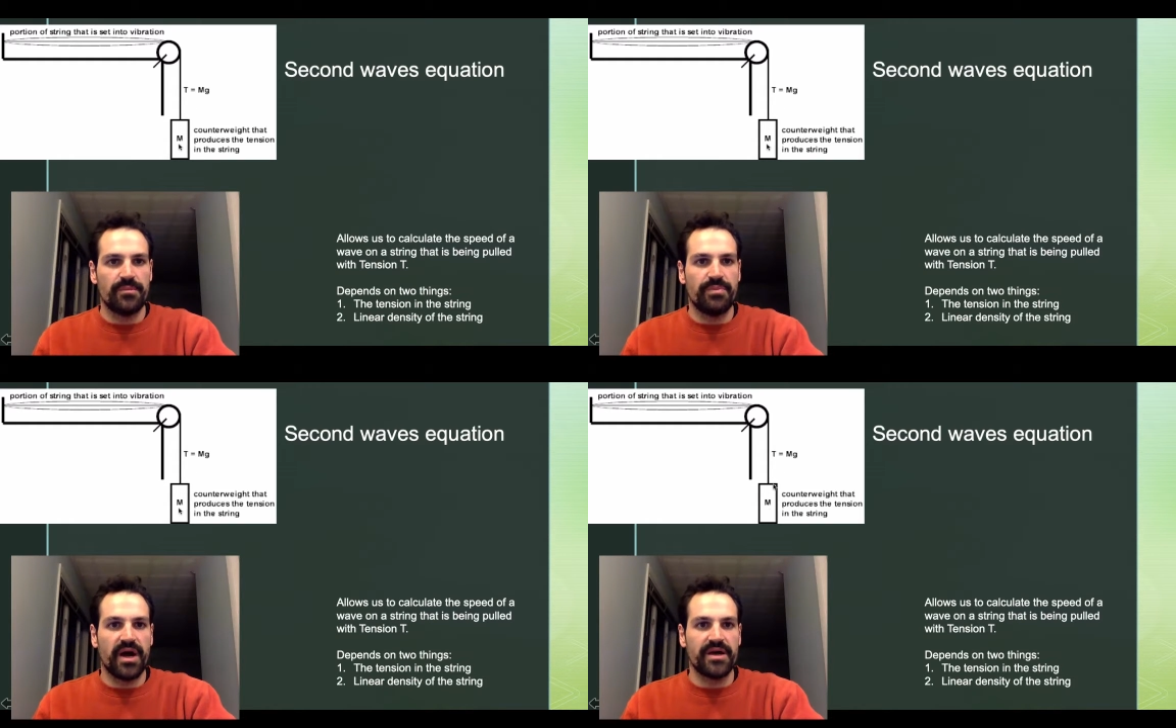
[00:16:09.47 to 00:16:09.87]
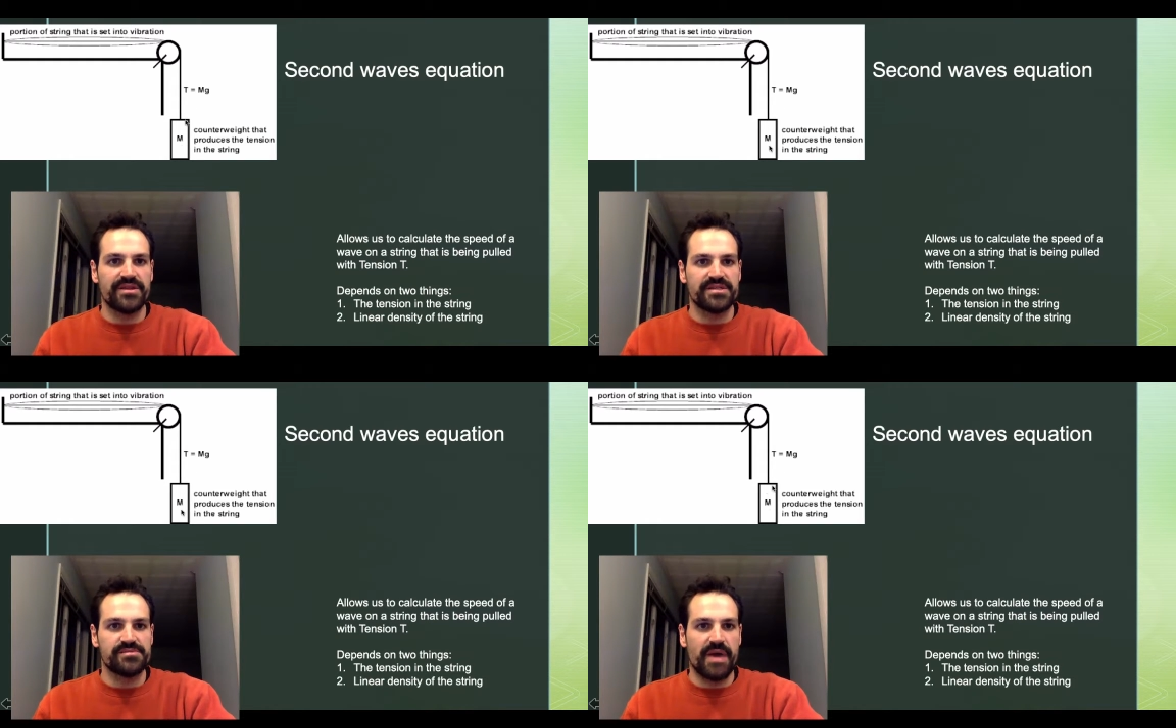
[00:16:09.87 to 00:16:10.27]
by
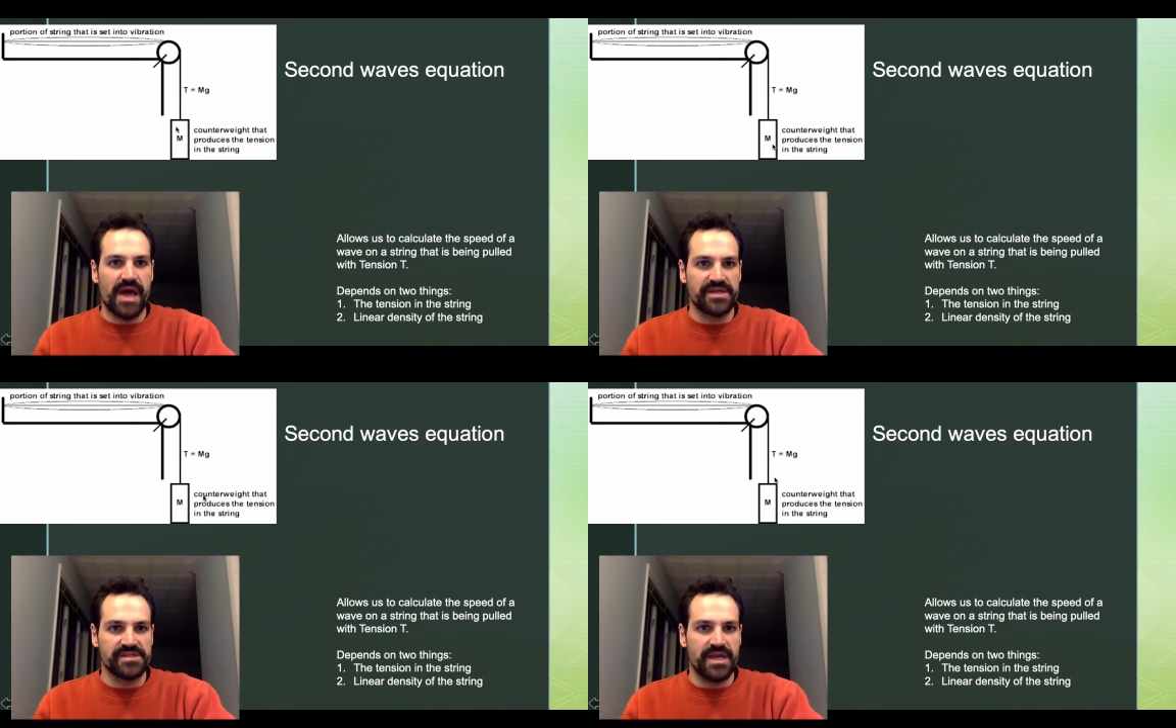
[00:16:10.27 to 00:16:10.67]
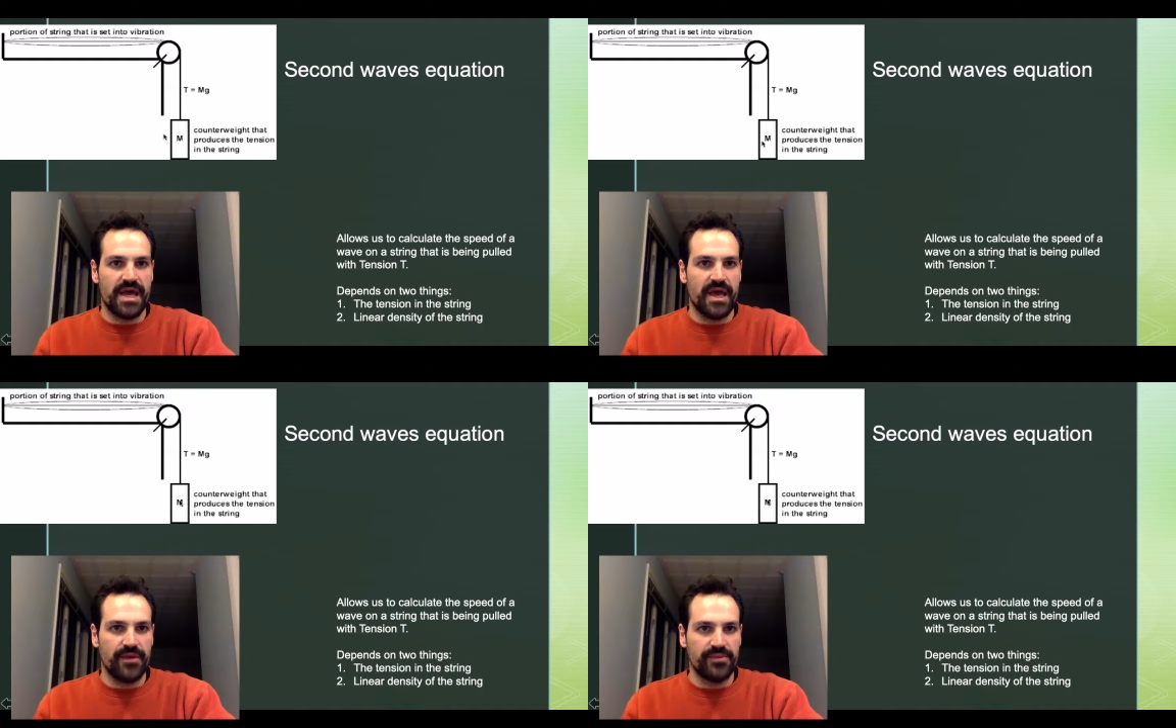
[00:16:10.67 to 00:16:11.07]
this mass
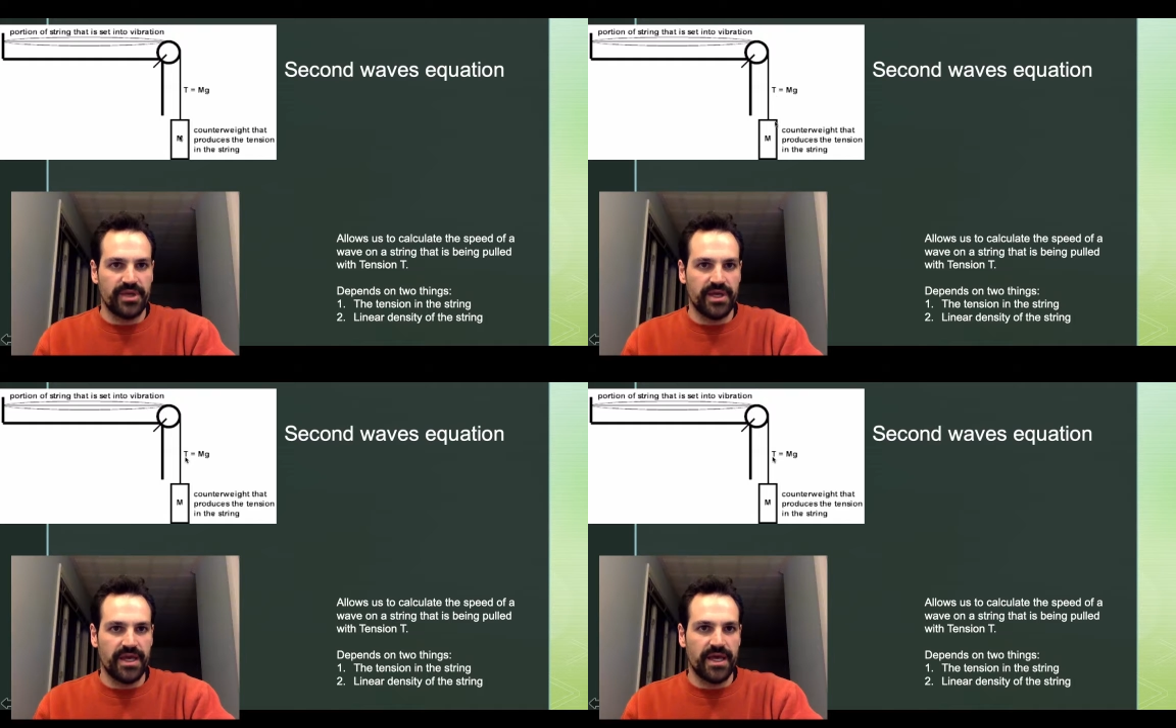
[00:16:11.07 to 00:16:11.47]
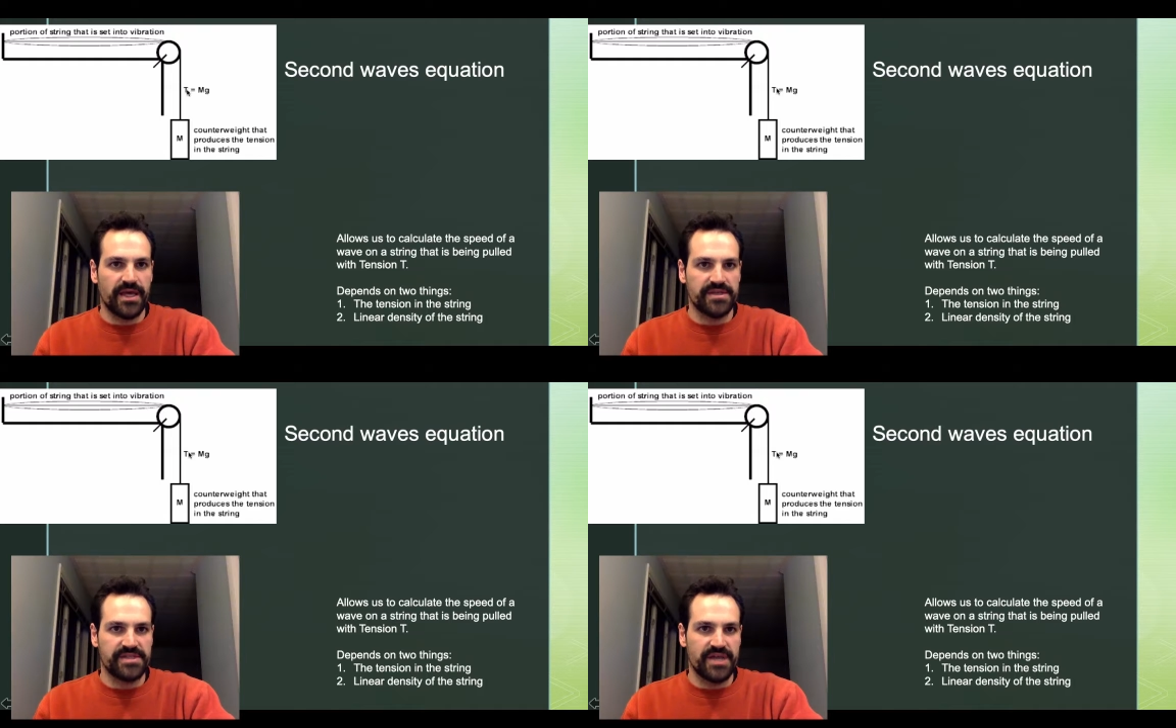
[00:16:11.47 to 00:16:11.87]
M,
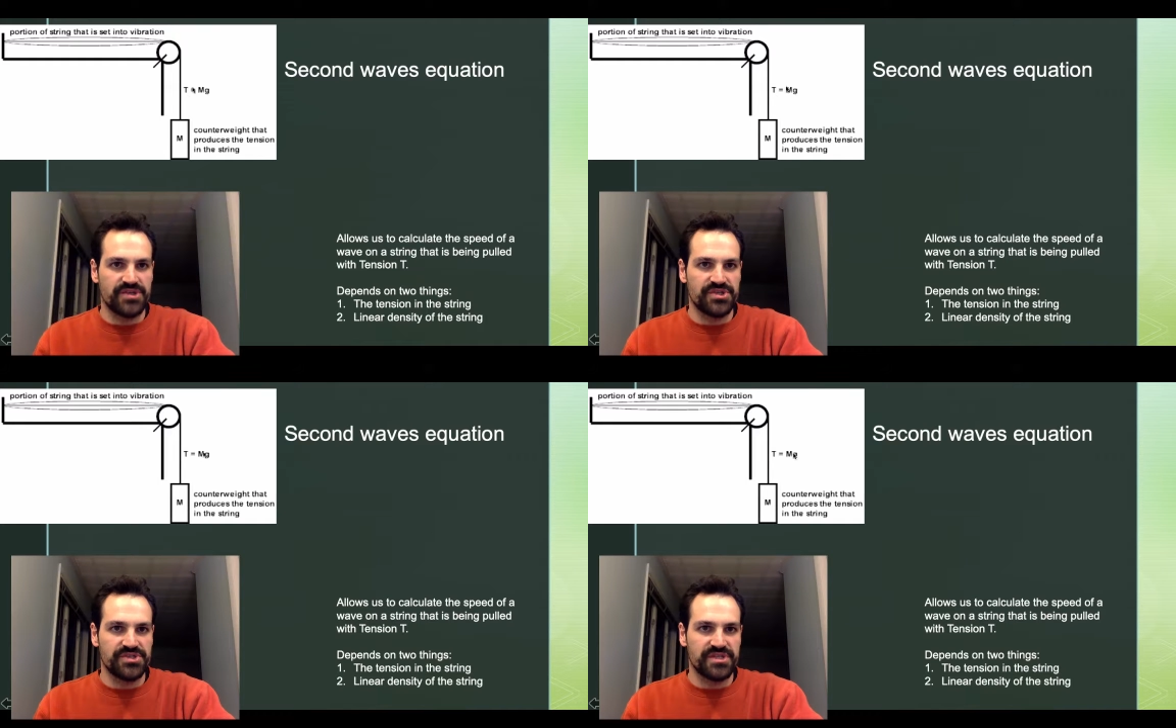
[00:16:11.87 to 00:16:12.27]
and tension is